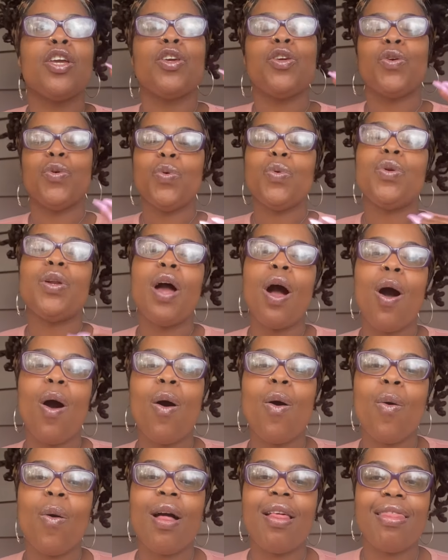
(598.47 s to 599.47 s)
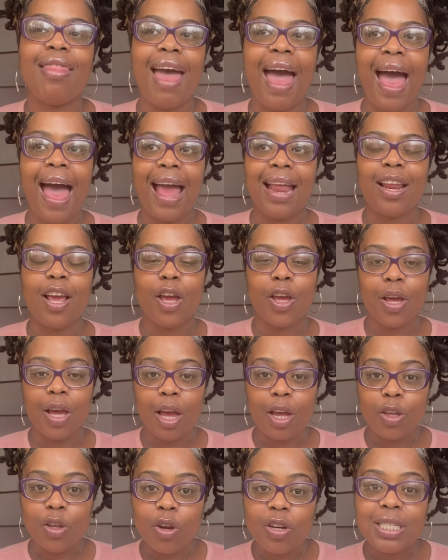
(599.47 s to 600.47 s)
you know that
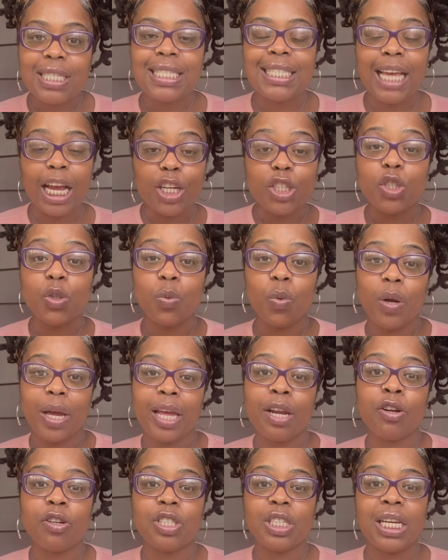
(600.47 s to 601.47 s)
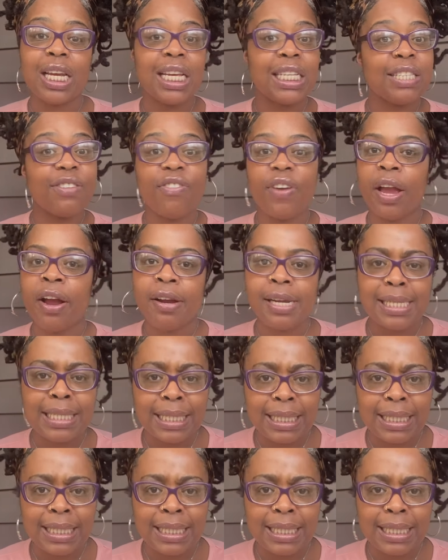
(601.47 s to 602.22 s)
your sexual energy is very